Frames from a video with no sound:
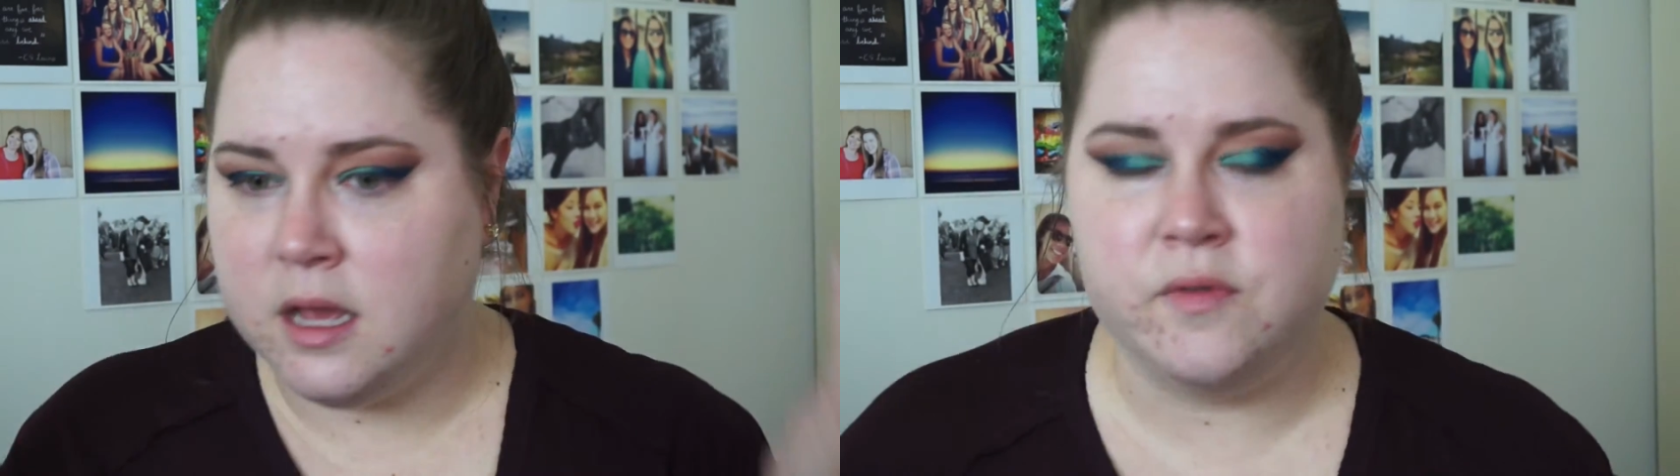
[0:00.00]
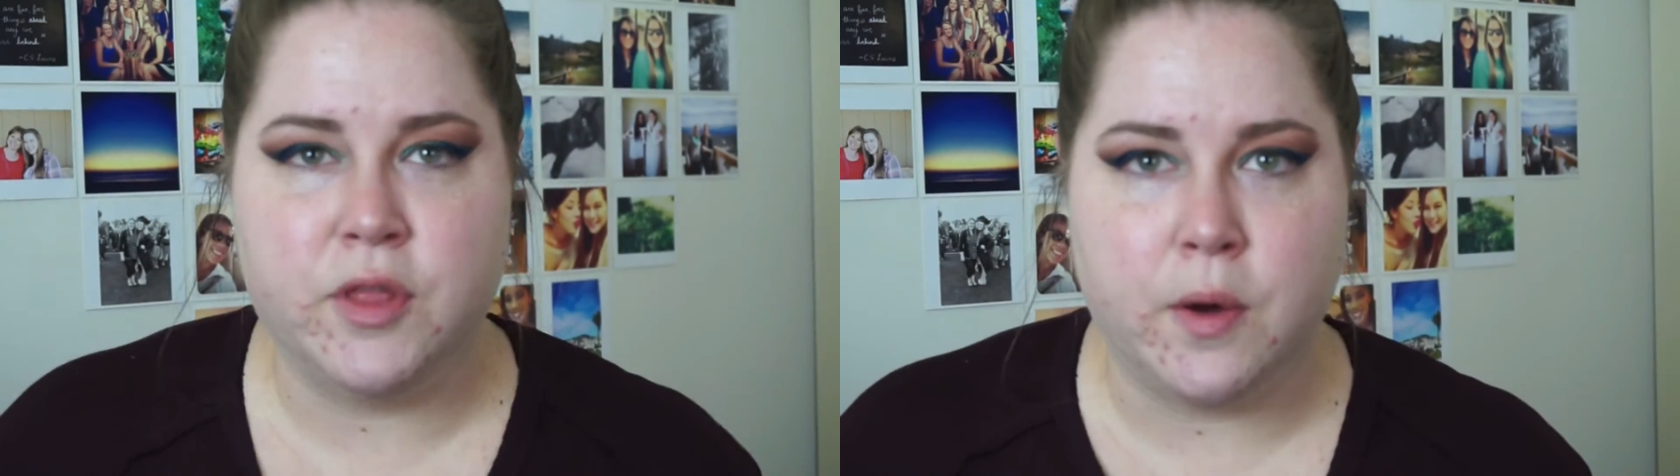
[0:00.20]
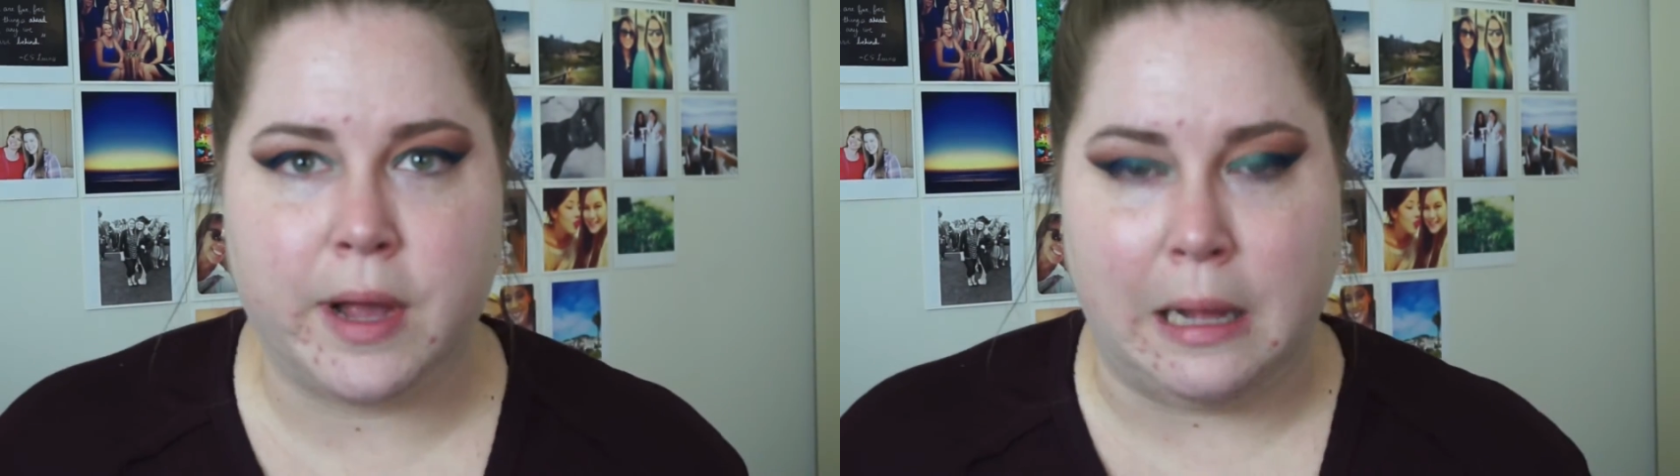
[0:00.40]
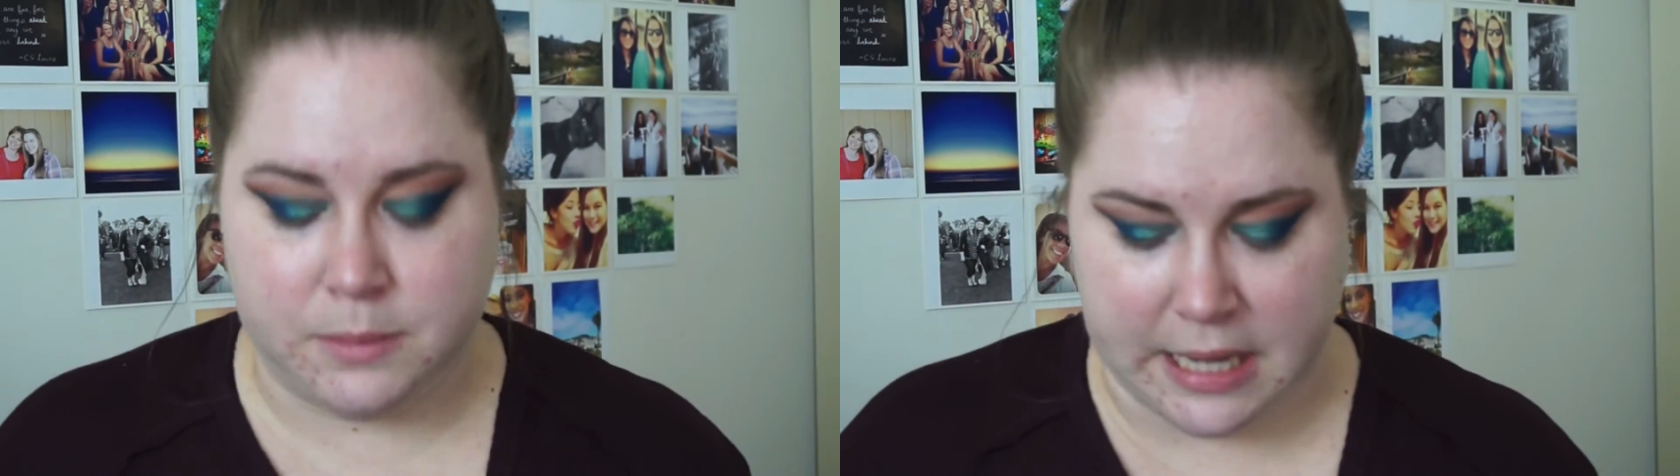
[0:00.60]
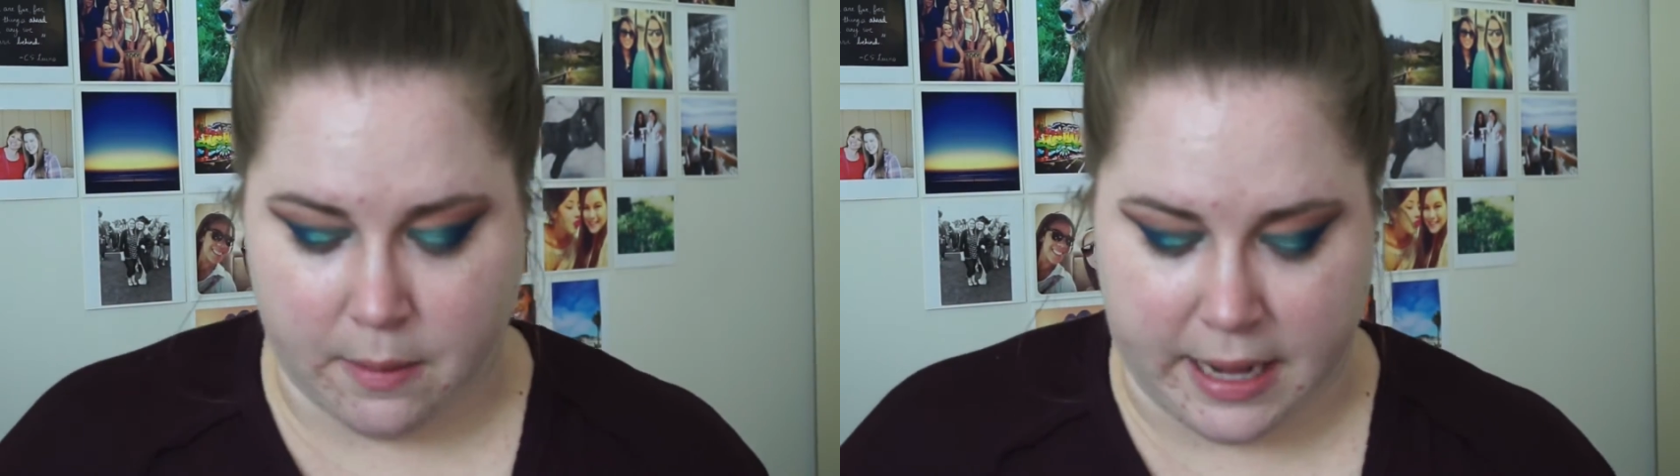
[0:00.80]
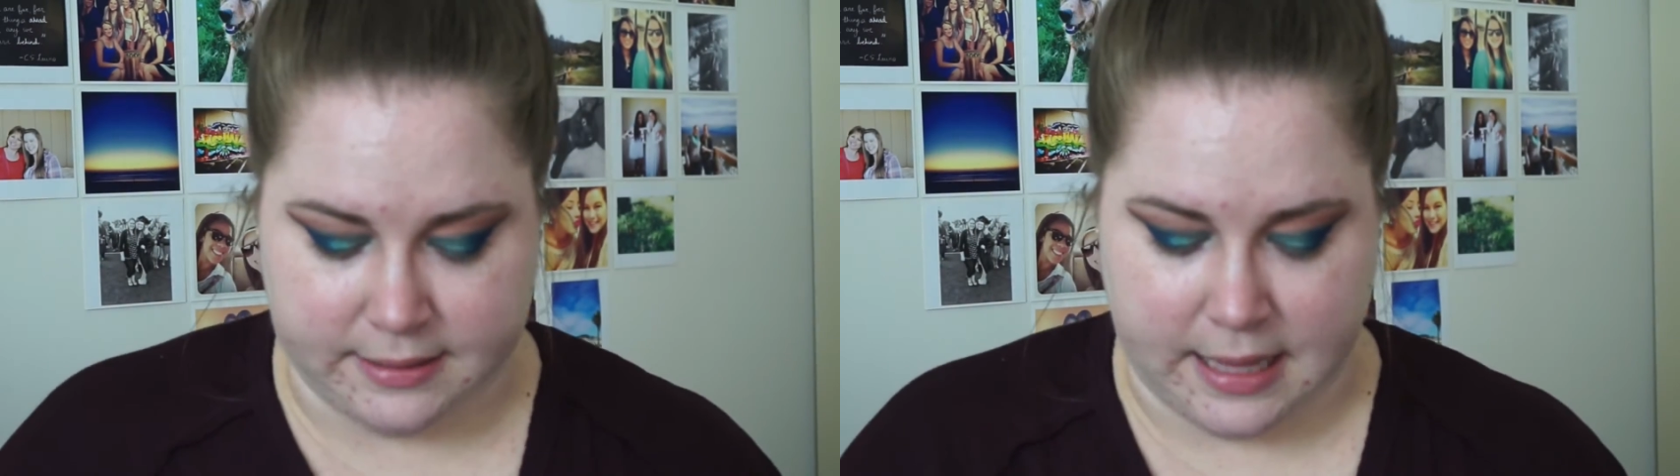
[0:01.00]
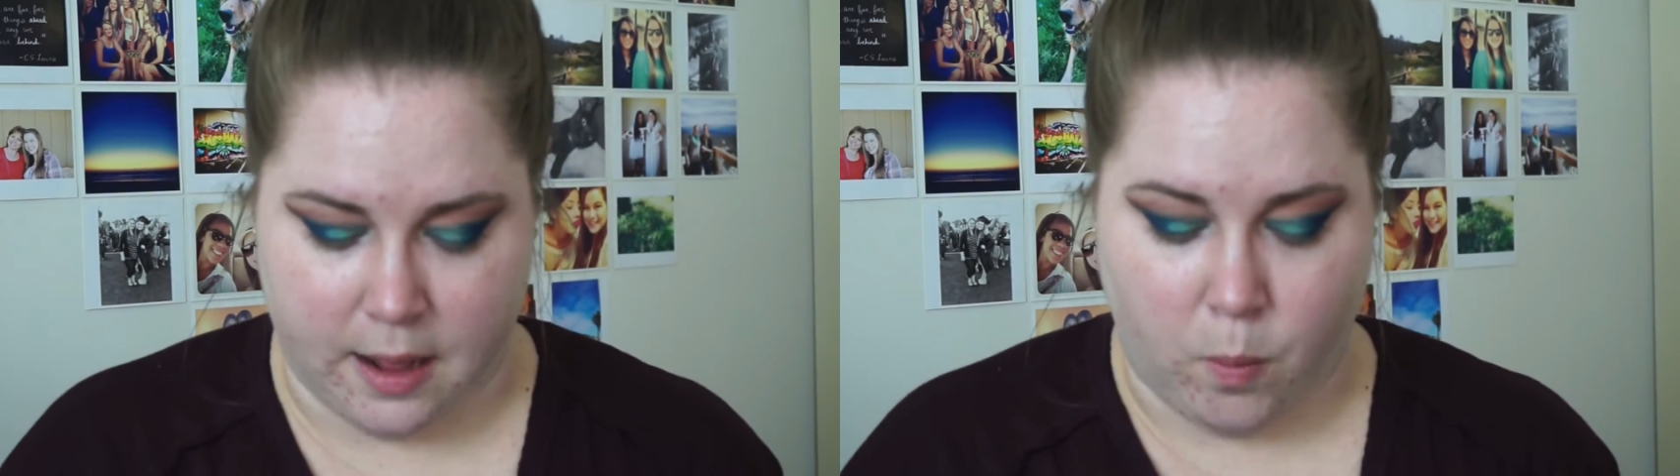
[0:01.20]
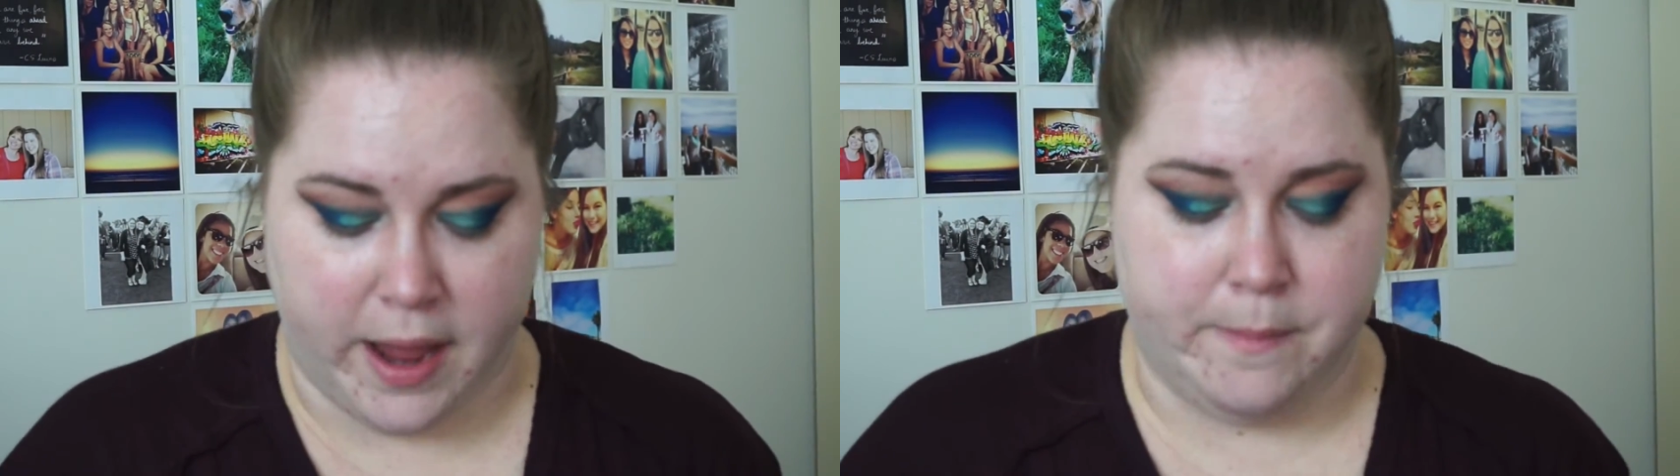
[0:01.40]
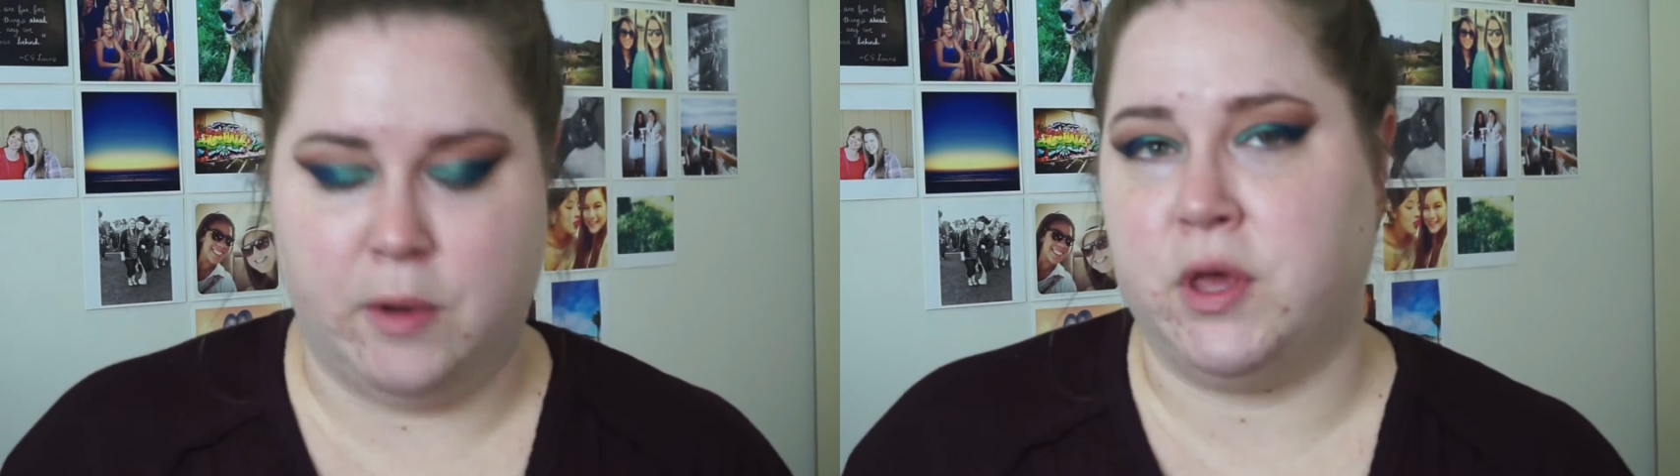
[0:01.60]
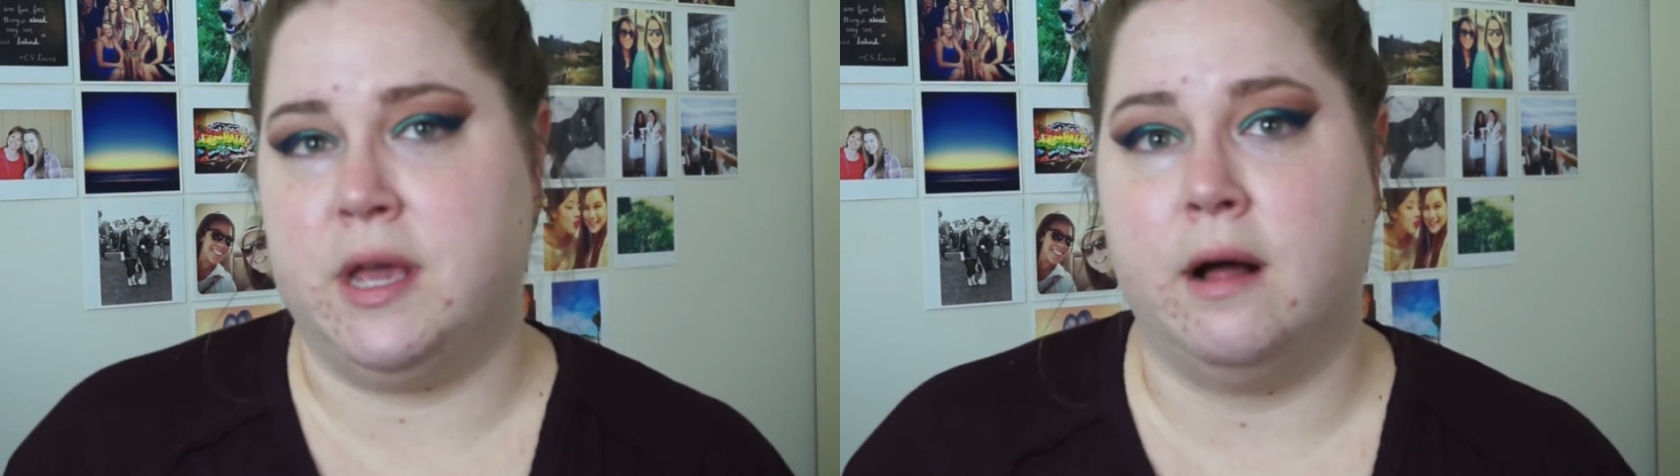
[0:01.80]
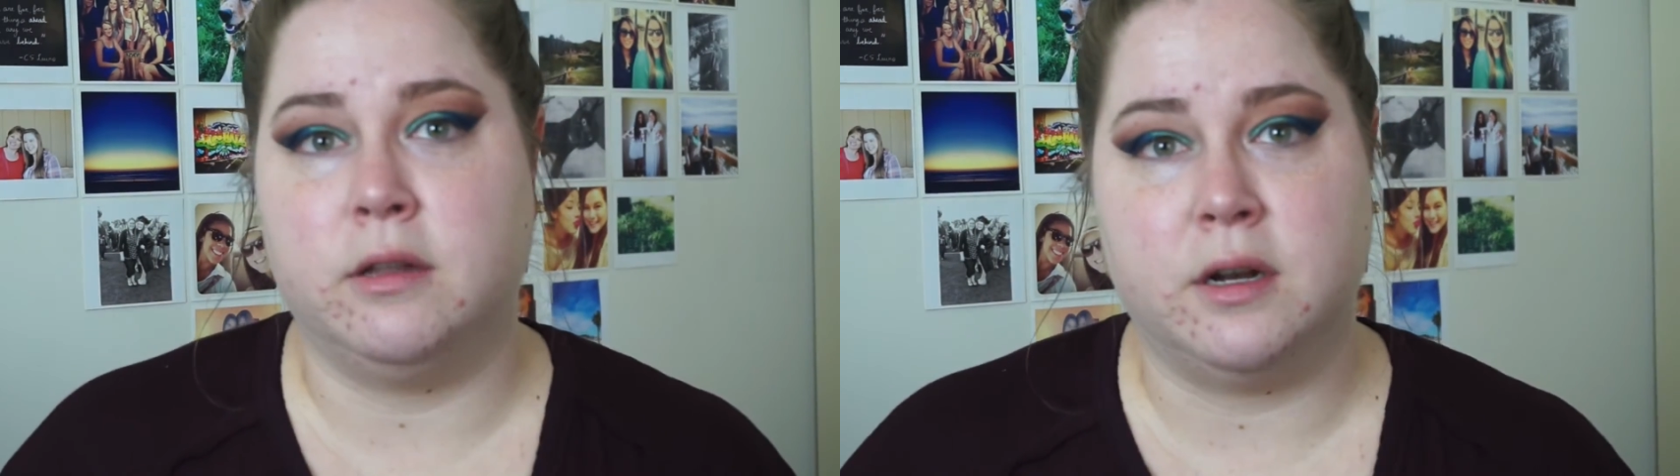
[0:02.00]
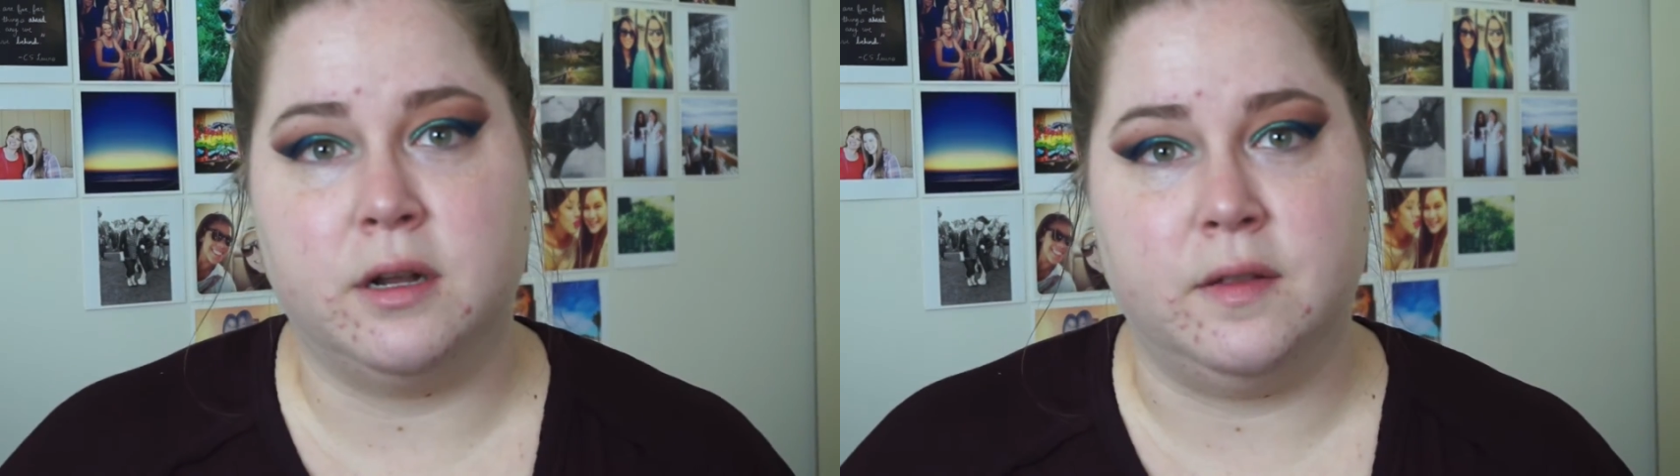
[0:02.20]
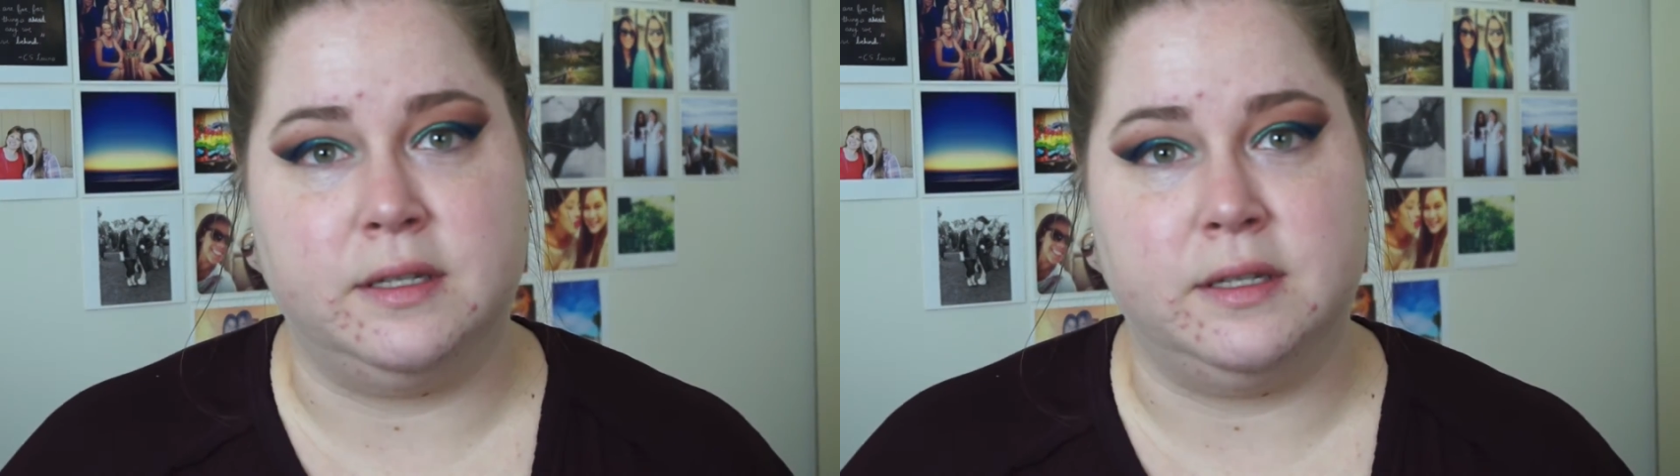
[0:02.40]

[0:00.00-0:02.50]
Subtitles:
even though it comes out as that white milky color,